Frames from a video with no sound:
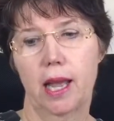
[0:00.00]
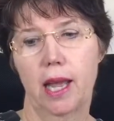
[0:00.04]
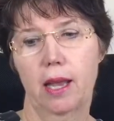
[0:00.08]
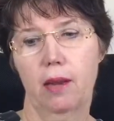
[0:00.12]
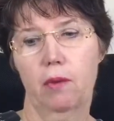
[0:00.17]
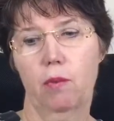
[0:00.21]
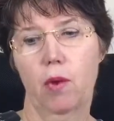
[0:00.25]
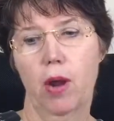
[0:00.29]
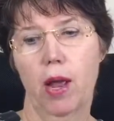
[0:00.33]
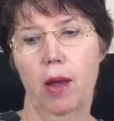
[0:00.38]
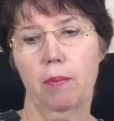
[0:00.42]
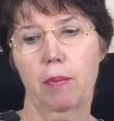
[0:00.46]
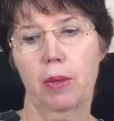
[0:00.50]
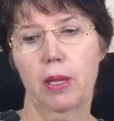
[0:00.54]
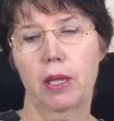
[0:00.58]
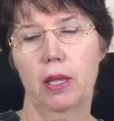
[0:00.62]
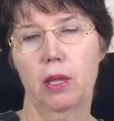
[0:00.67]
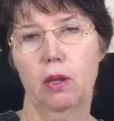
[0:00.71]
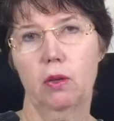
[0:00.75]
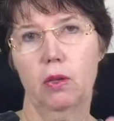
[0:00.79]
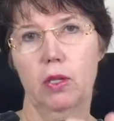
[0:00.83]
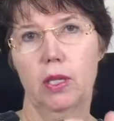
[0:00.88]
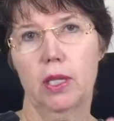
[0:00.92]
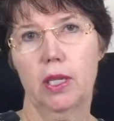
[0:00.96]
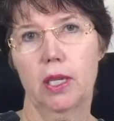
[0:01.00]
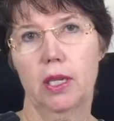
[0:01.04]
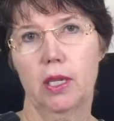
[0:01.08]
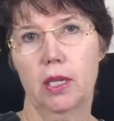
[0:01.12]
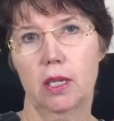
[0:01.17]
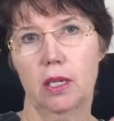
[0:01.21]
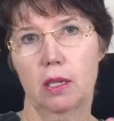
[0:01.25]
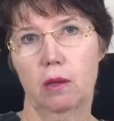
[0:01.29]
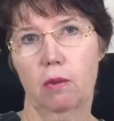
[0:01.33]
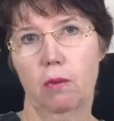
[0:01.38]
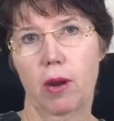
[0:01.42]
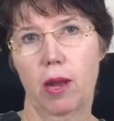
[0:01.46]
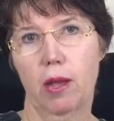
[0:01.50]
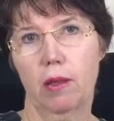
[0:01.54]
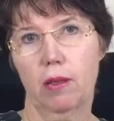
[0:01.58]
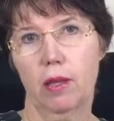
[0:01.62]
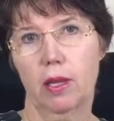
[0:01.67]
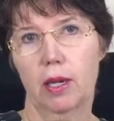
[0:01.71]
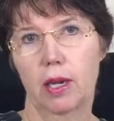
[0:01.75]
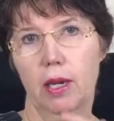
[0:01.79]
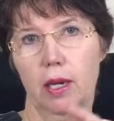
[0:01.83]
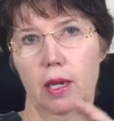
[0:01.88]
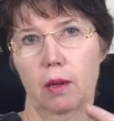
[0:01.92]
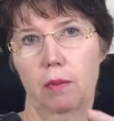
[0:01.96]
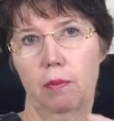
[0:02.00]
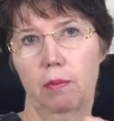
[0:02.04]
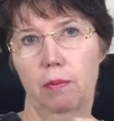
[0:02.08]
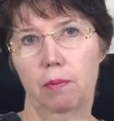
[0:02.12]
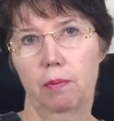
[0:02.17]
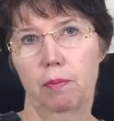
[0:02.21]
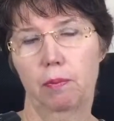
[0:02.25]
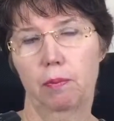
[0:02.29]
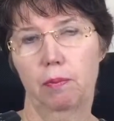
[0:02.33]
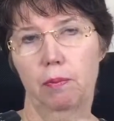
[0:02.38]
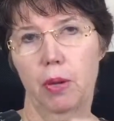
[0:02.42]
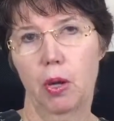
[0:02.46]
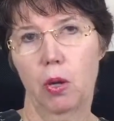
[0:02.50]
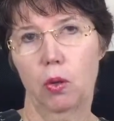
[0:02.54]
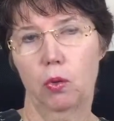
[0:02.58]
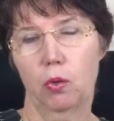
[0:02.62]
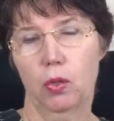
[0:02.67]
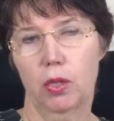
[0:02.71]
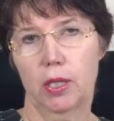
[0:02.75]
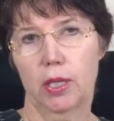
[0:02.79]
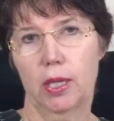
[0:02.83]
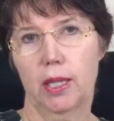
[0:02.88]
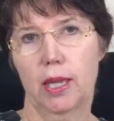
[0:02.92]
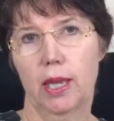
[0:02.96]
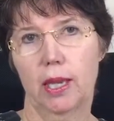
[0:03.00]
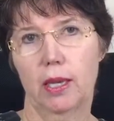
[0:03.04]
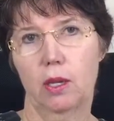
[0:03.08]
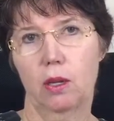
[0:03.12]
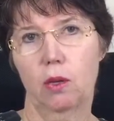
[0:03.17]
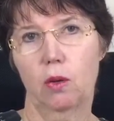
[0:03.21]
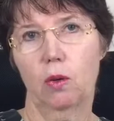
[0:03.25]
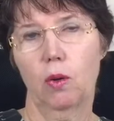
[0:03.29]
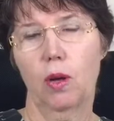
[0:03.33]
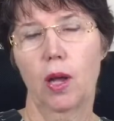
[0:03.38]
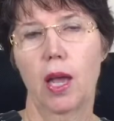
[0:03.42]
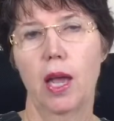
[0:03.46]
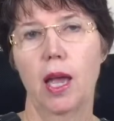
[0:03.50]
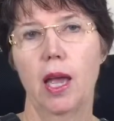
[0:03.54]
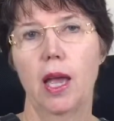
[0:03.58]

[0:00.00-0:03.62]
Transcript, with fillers: and wrapping those stitches around the little posts that they do.